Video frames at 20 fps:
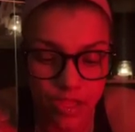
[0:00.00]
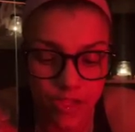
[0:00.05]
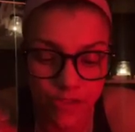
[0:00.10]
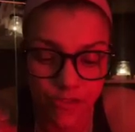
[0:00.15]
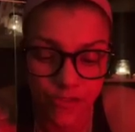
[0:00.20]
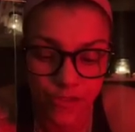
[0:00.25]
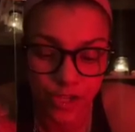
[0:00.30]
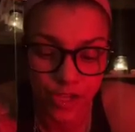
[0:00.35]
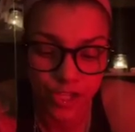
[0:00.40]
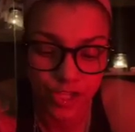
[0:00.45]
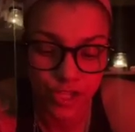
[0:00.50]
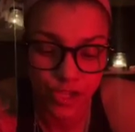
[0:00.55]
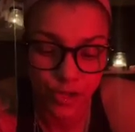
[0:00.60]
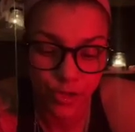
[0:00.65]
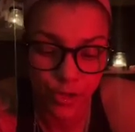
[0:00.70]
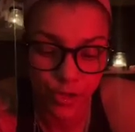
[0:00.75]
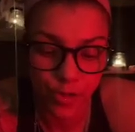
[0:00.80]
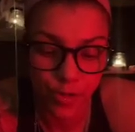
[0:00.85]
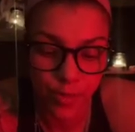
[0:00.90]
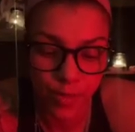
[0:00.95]
The
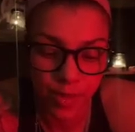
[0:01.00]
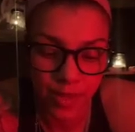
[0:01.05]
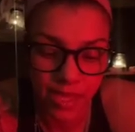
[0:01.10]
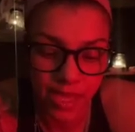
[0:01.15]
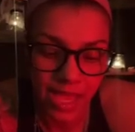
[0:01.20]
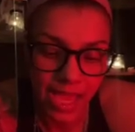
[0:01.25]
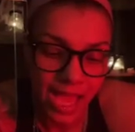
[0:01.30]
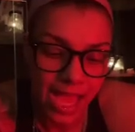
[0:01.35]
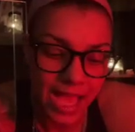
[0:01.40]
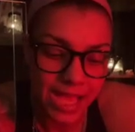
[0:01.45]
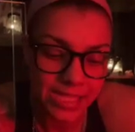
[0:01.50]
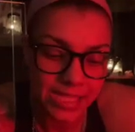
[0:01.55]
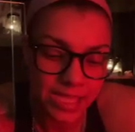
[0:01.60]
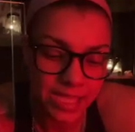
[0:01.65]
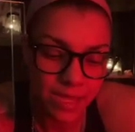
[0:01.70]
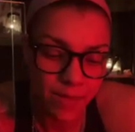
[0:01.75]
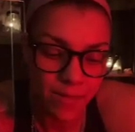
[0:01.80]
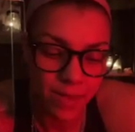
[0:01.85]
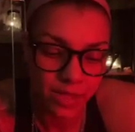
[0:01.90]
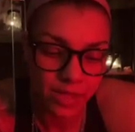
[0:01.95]
first group has
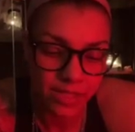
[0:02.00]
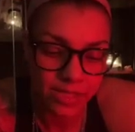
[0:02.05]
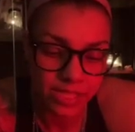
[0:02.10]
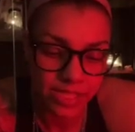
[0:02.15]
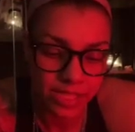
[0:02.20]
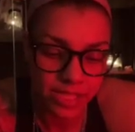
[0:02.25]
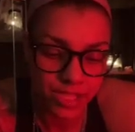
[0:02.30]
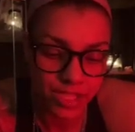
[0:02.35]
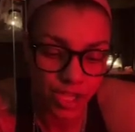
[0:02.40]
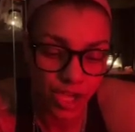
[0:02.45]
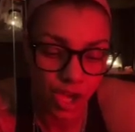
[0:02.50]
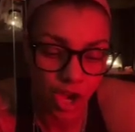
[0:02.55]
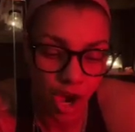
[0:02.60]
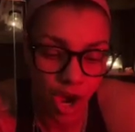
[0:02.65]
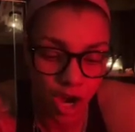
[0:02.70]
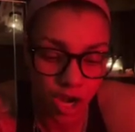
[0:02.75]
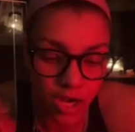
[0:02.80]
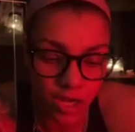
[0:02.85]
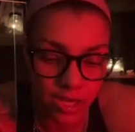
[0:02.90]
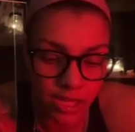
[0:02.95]
the ability to
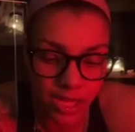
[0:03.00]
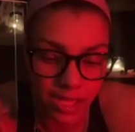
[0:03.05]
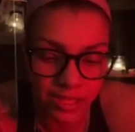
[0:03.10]
guard